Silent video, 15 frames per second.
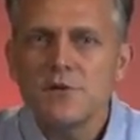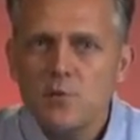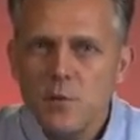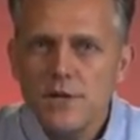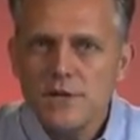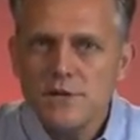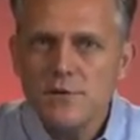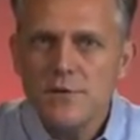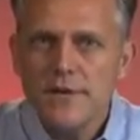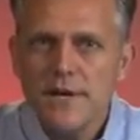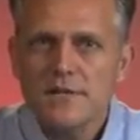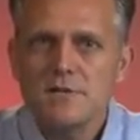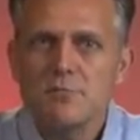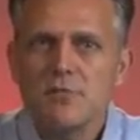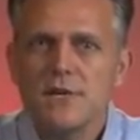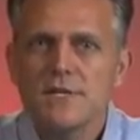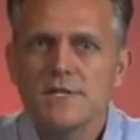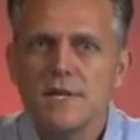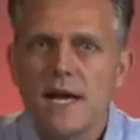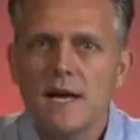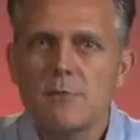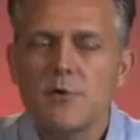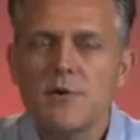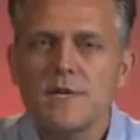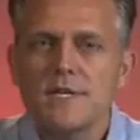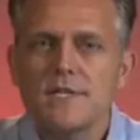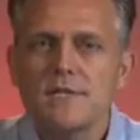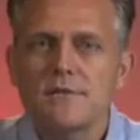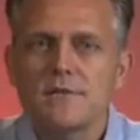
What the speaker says: 22,000 plus libraries,